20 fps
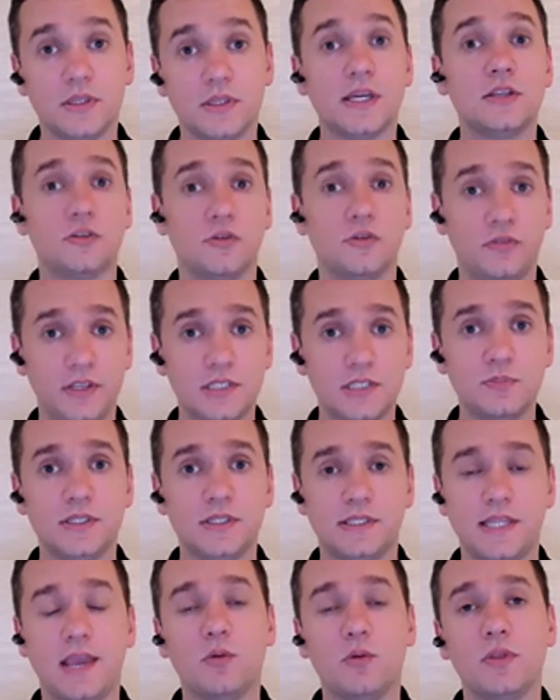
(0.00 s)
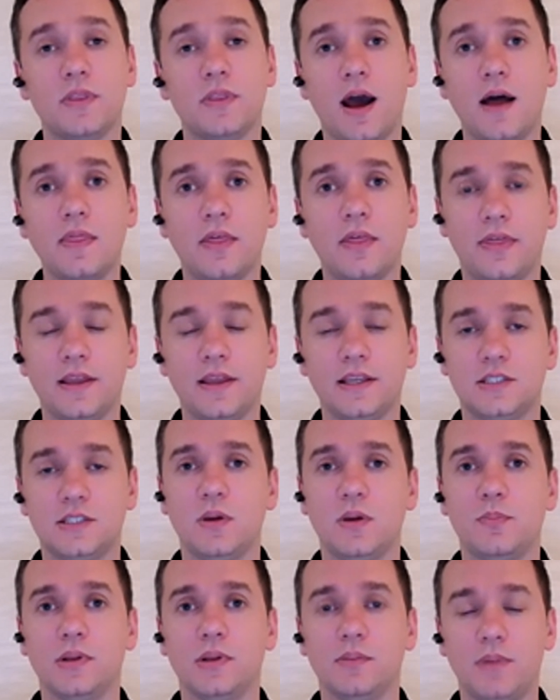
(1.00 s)
besides of this mistake, what other things
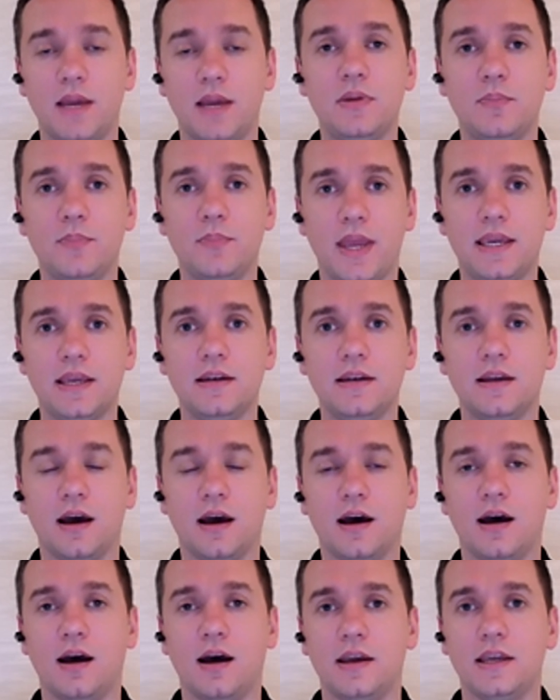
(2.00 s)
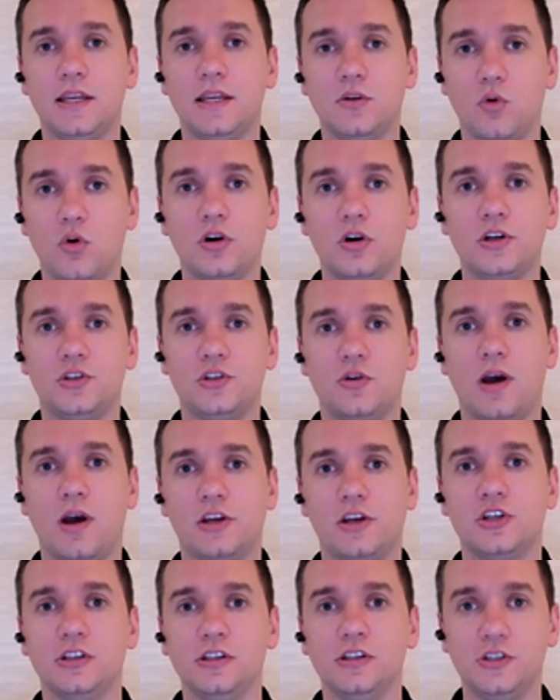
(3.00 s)
people might be making in order to
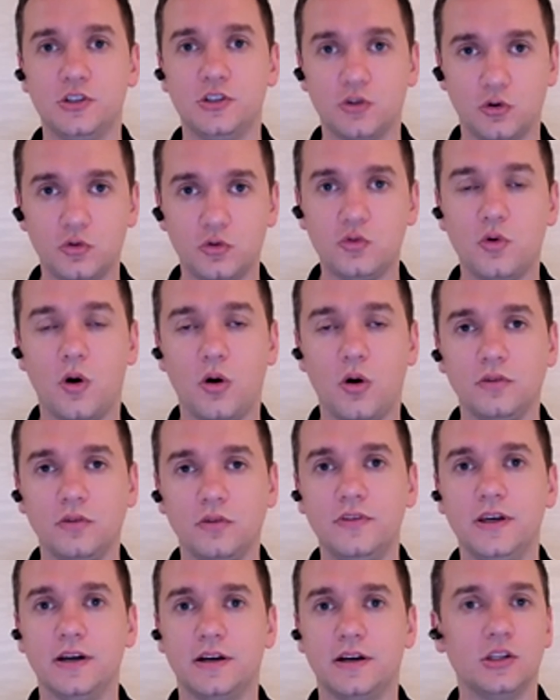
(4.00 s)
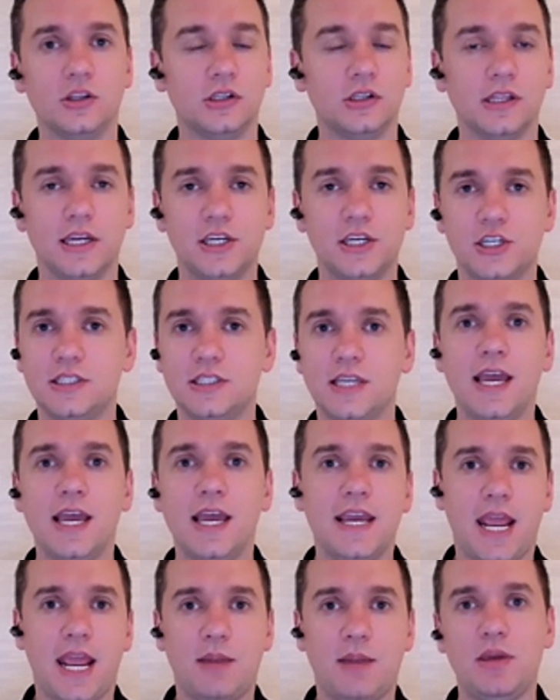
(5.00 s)
actually screw all of the calculations
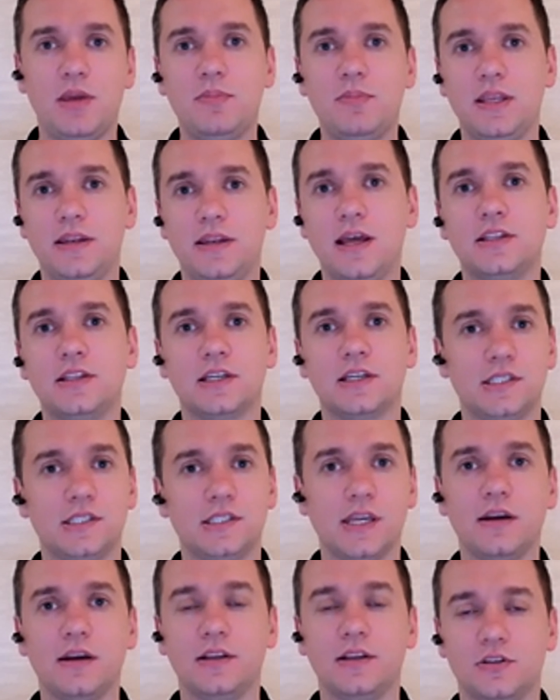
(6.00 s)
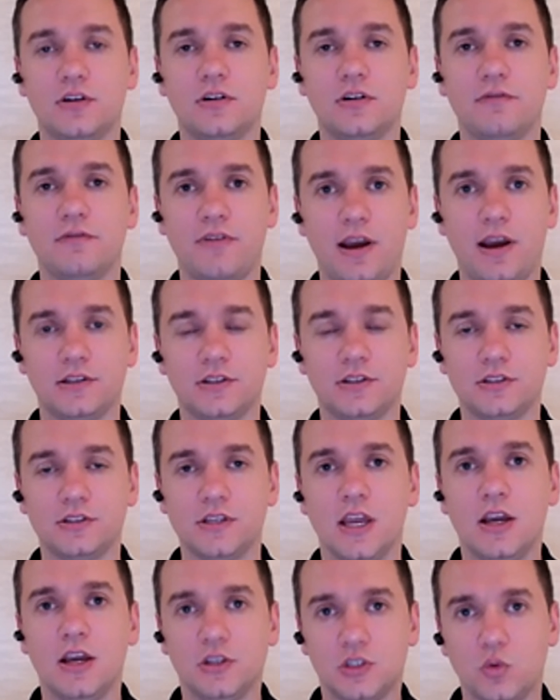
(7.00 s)
and maybe not considering certain
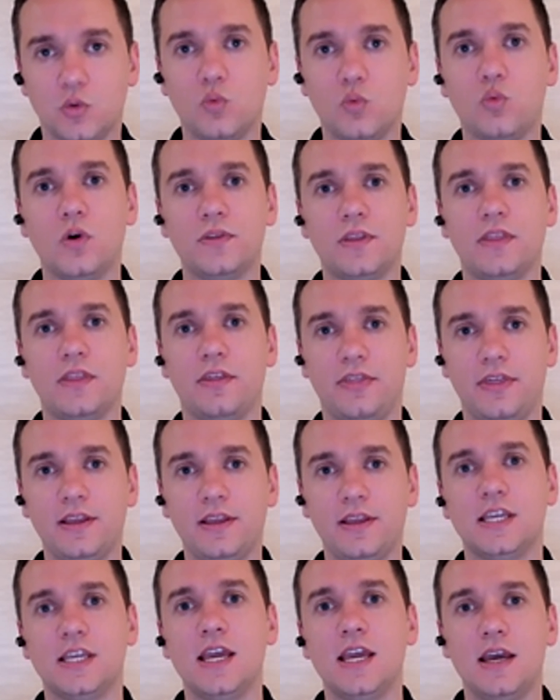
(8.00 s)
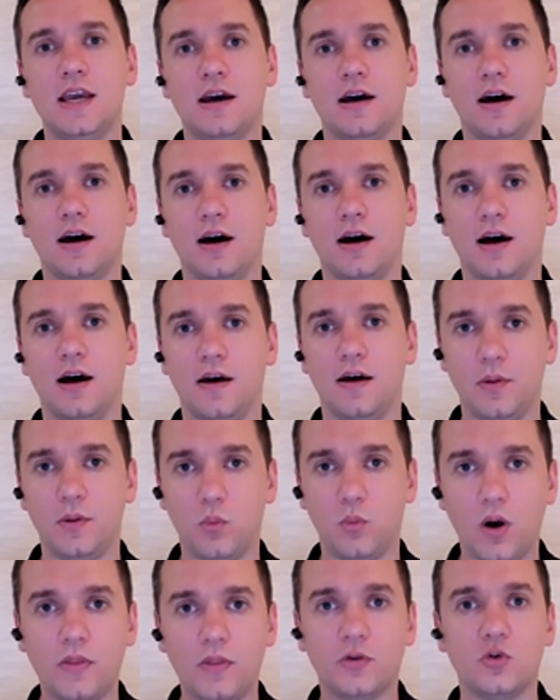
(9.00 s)
factors? So what are the things the
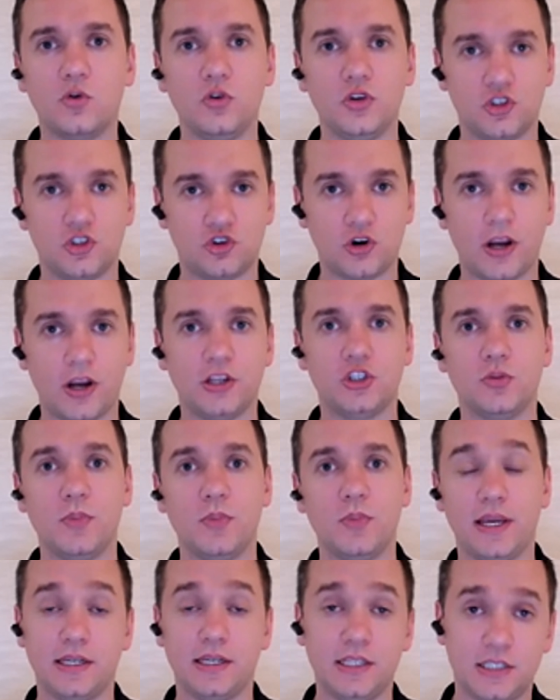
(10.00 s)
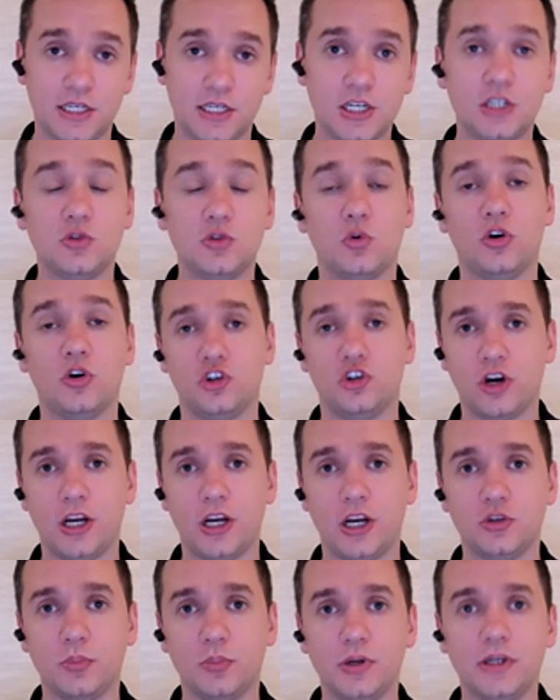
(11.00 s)
one who is trying to make a decision or
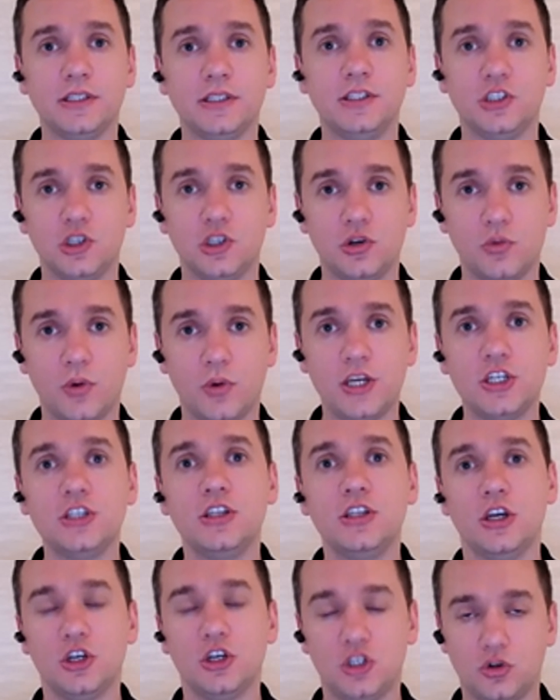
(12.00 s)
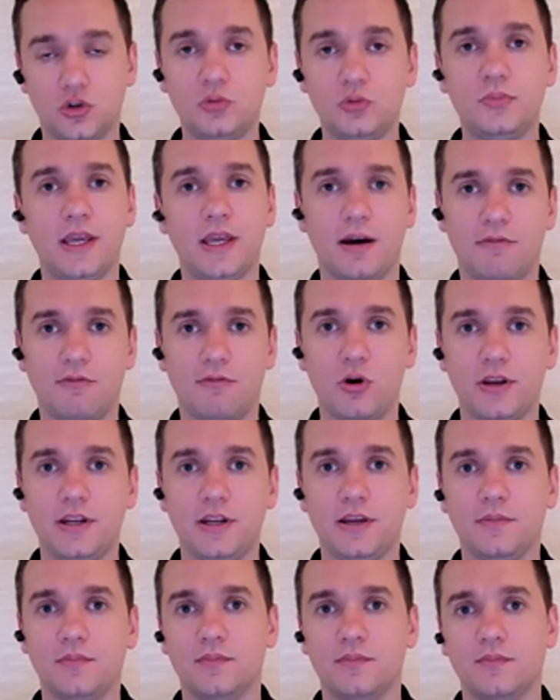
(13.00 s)
trying to predict the situation should be
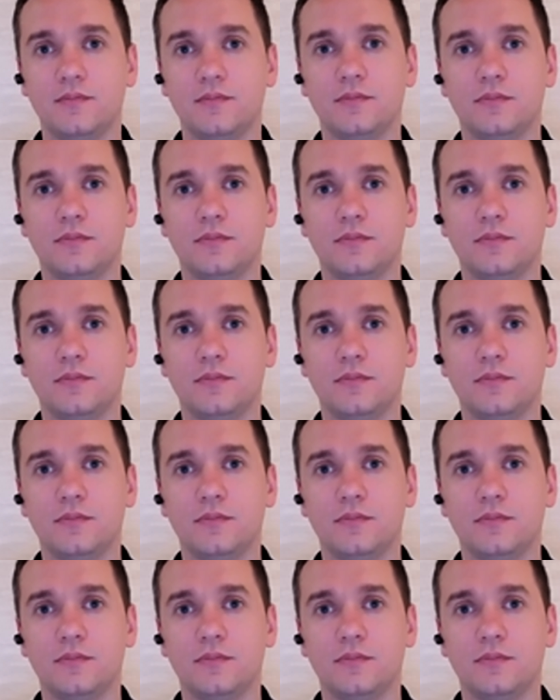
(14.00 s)
avoiding?